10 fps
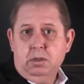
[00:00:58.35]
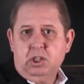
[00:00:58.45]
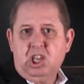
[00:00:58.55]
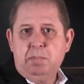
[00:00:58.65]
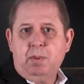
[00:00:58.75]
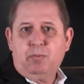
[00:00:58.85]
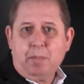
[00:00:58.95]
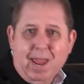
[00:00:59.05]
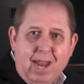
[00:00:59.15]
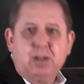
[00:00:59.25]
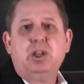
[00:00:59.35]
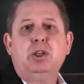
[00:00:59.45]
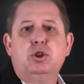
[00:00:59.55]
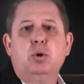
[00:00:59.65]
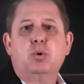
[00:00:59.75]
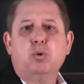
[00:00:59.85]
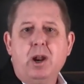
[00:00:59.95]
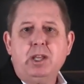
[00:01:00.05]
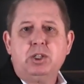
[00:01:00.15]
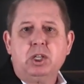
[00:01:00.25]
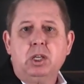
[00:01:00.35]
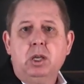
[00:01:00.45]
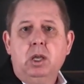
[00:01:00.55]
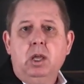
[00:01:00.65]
to keep him from acting so crazy.